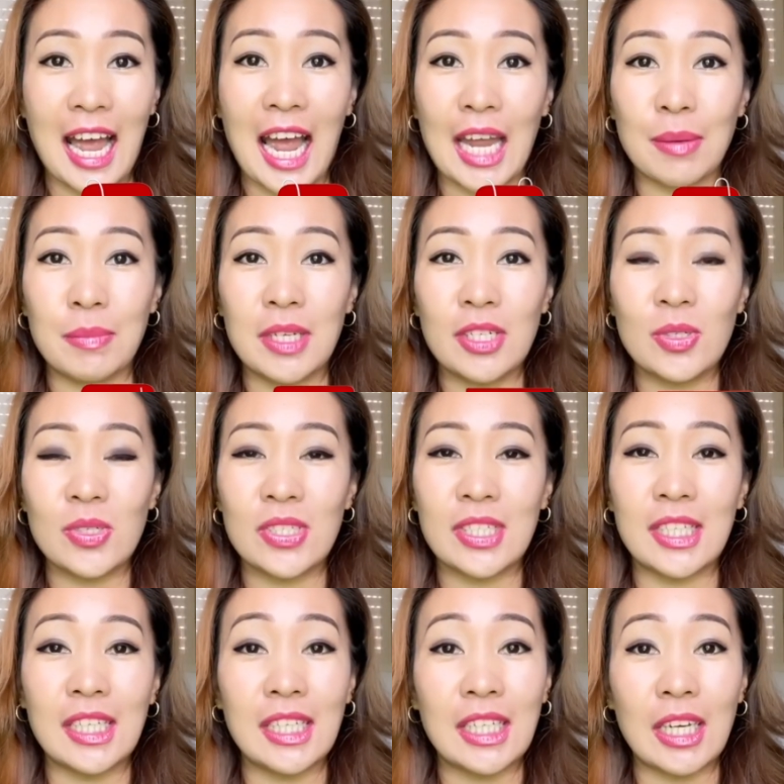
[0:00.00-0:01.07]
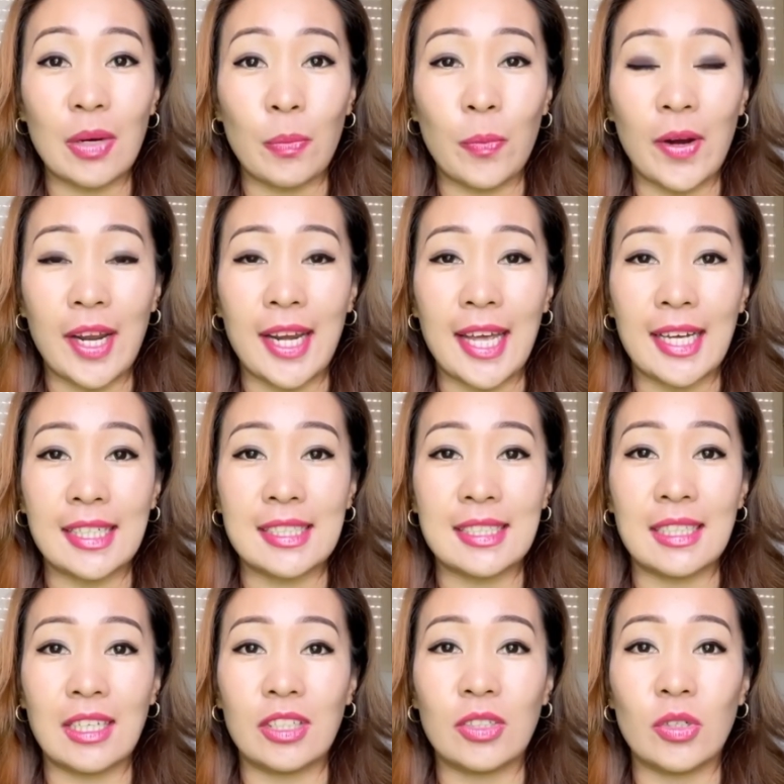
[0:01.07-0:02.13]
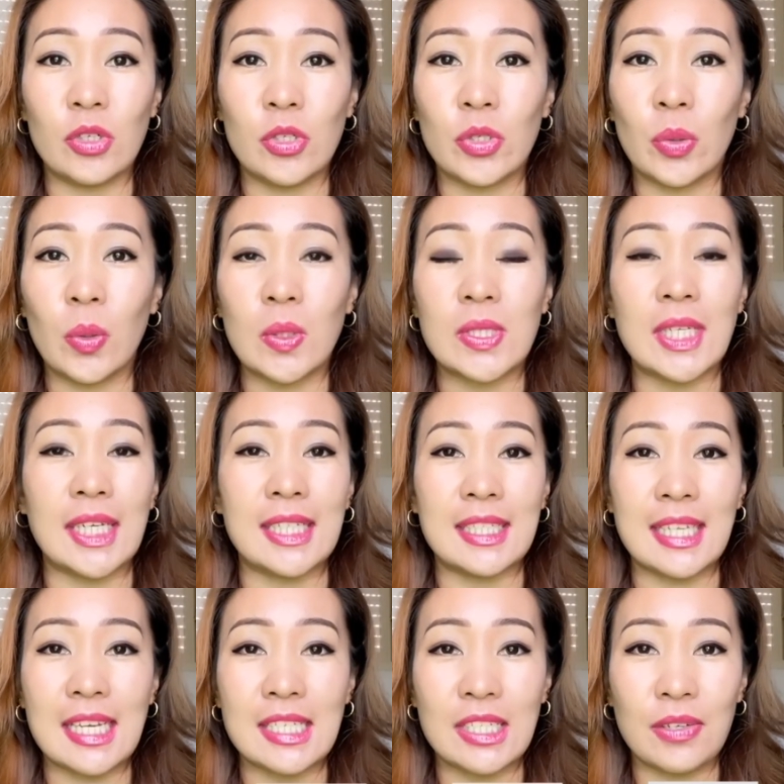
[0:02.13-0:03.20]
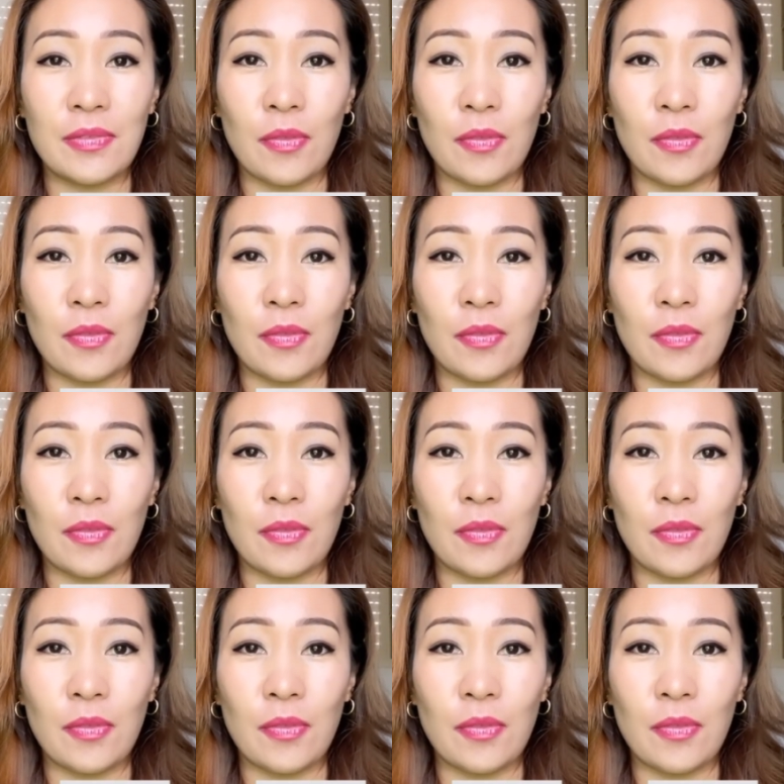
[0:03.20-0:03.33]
I'm into skincare products that controls excessive